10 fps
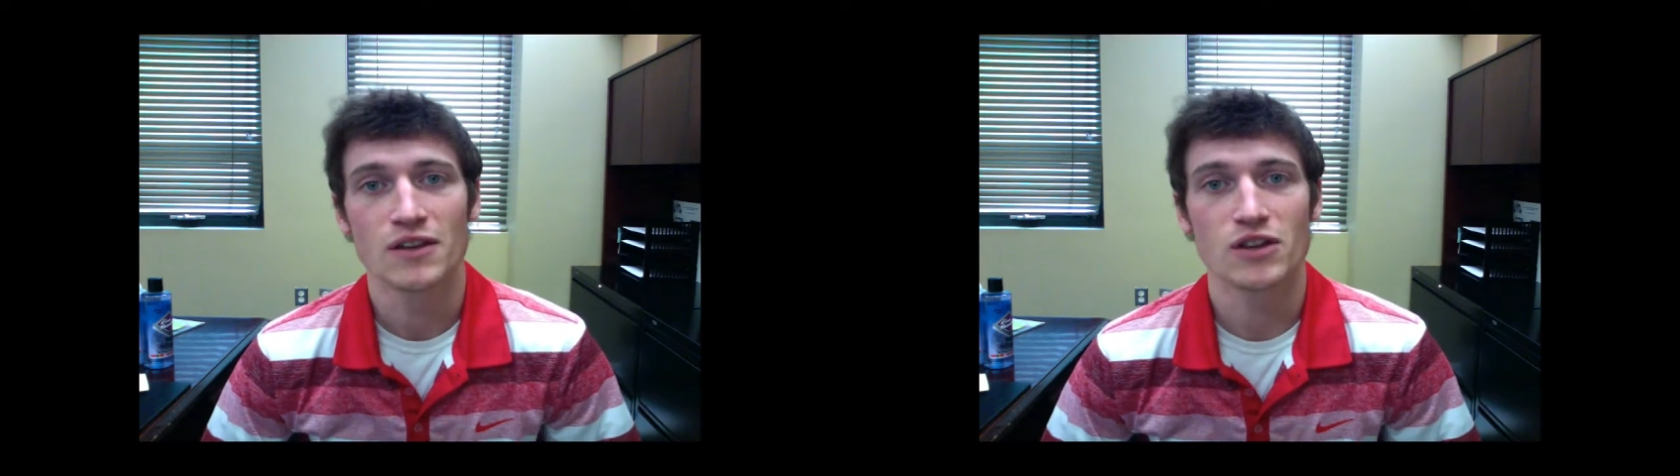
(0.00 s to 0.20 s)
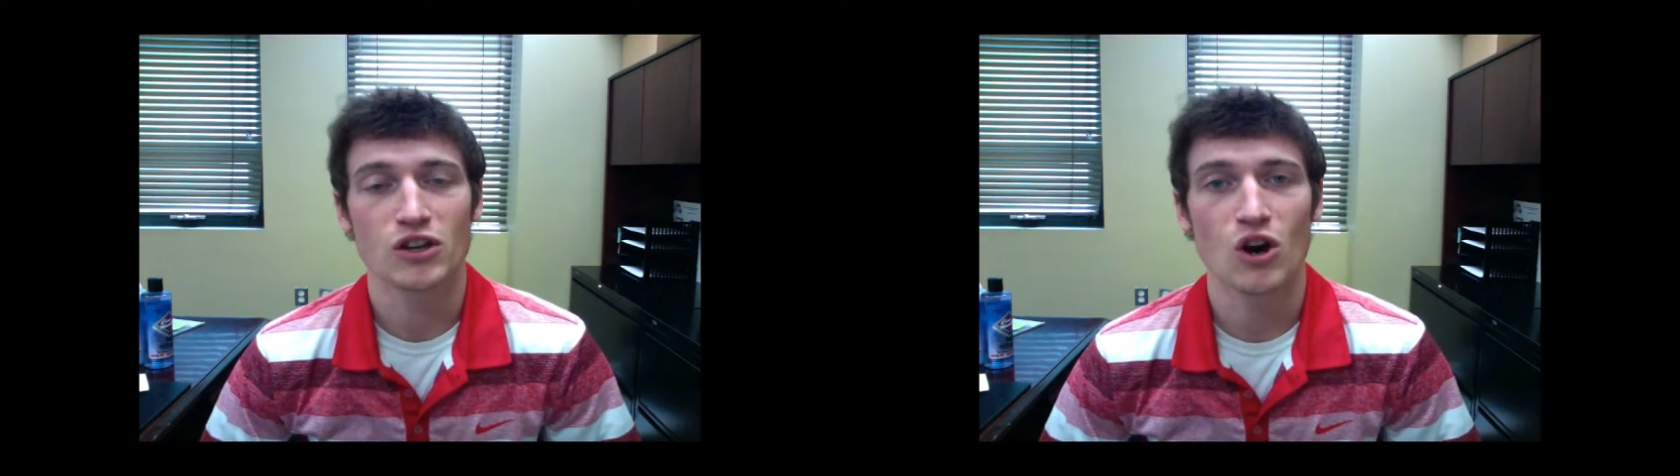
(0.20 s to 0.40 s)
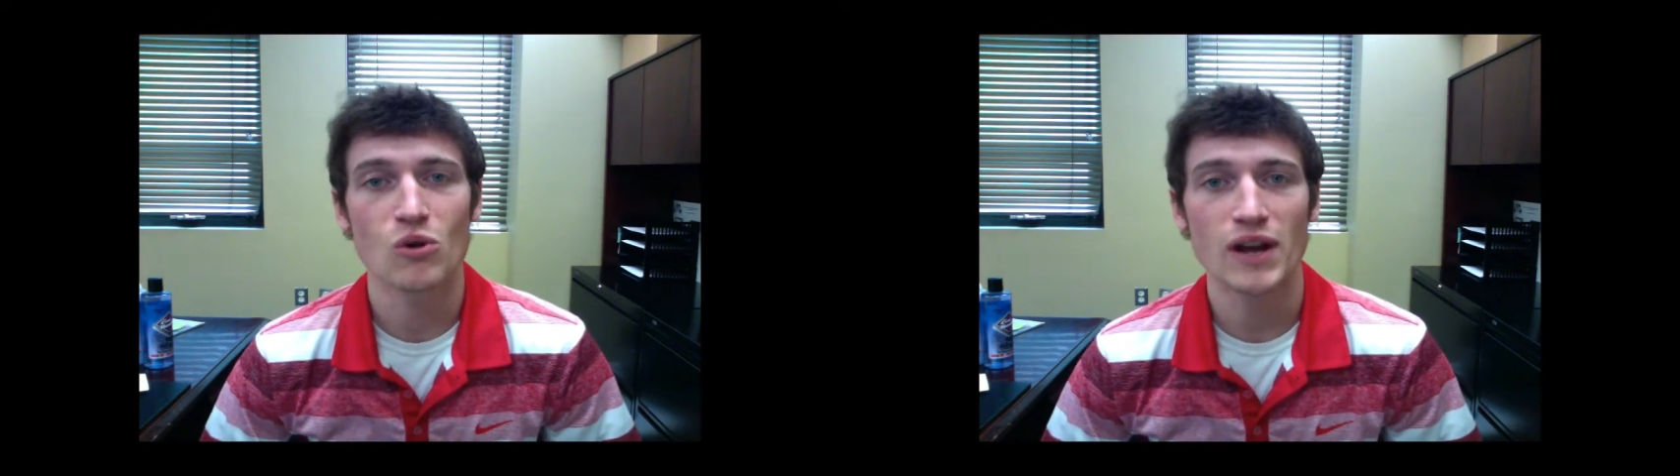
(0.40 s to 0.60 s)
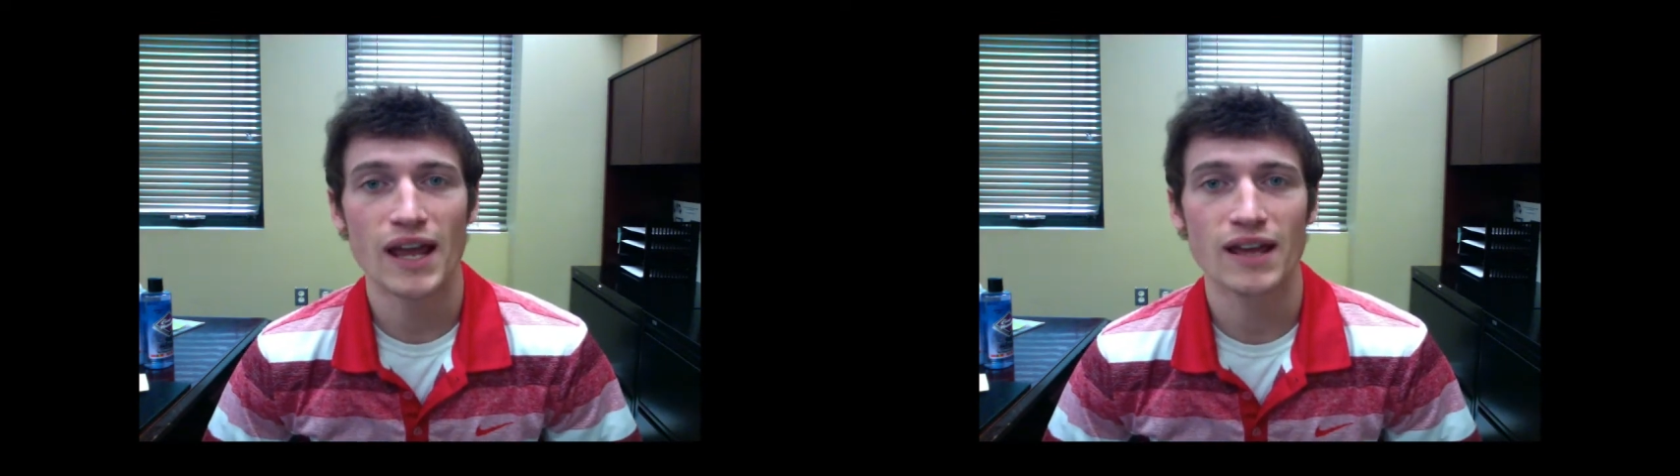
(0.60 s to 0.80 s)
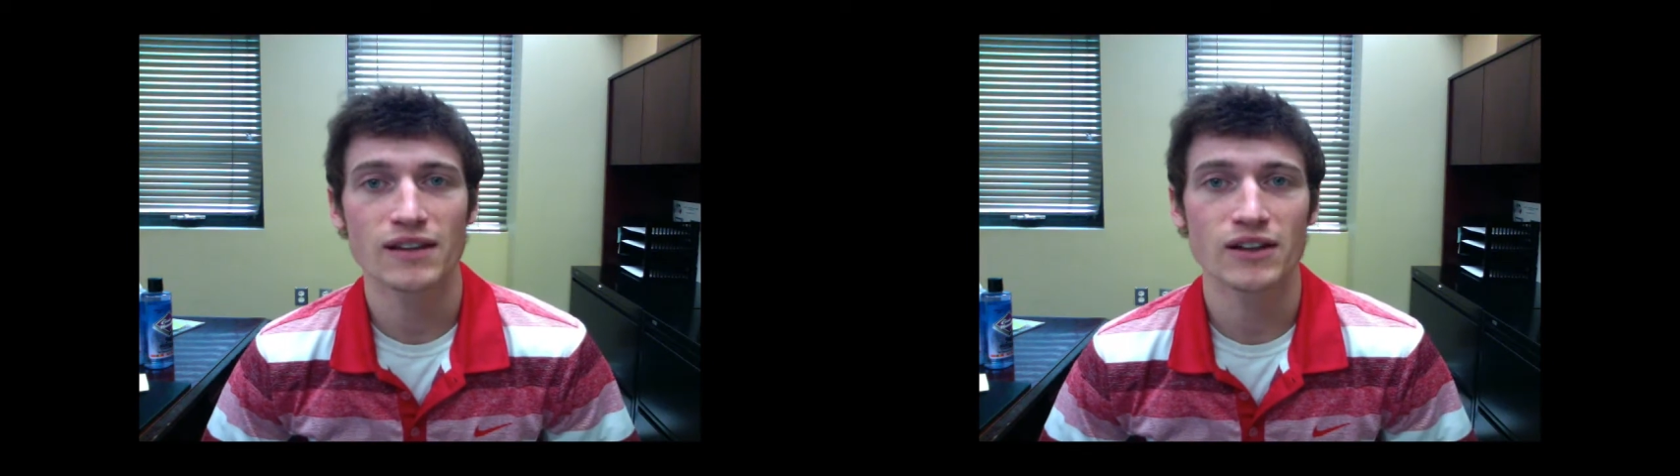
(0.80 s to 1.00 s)
The Coat
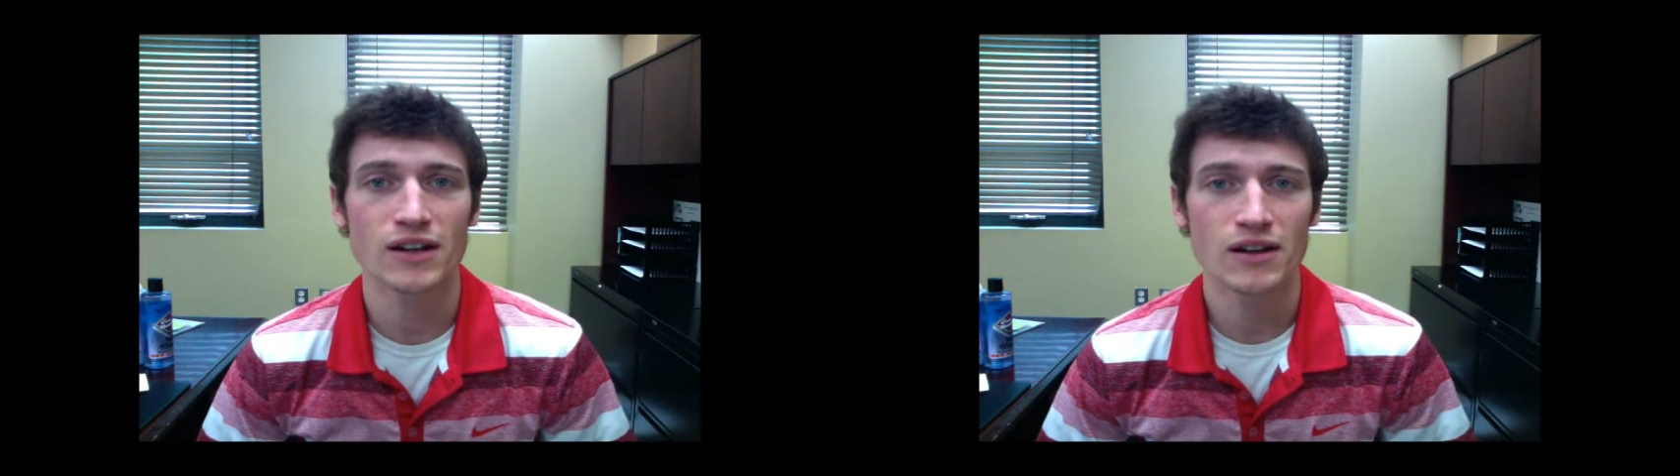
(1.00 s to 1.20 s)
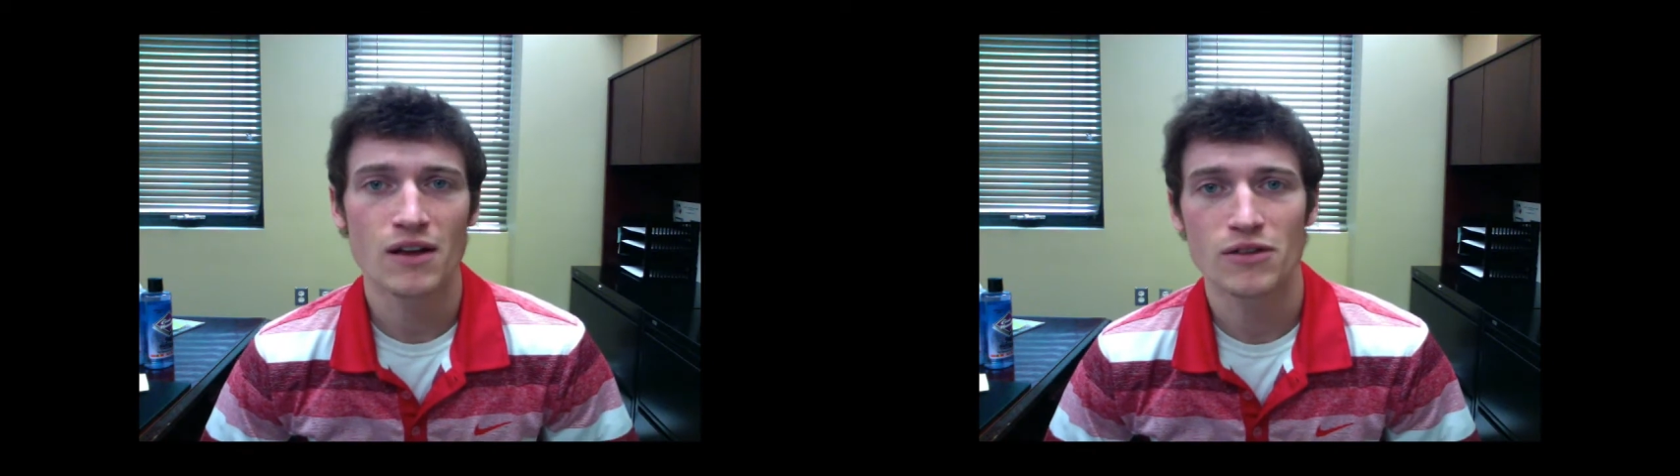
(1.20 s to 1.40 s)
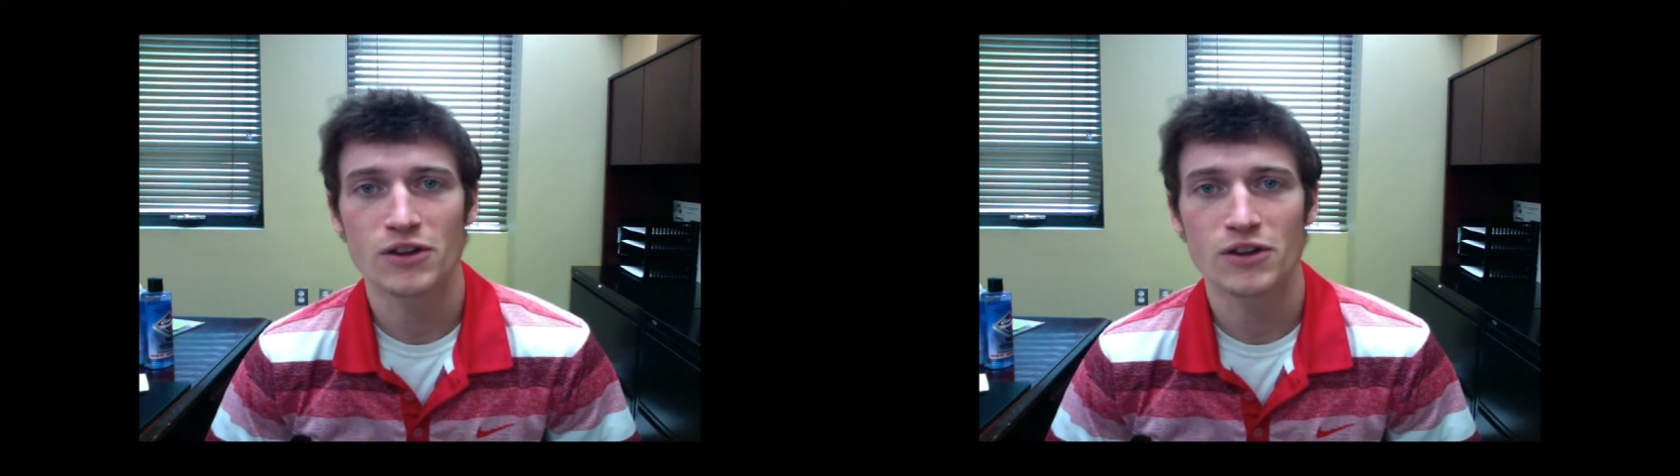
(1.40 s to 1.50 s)
Handler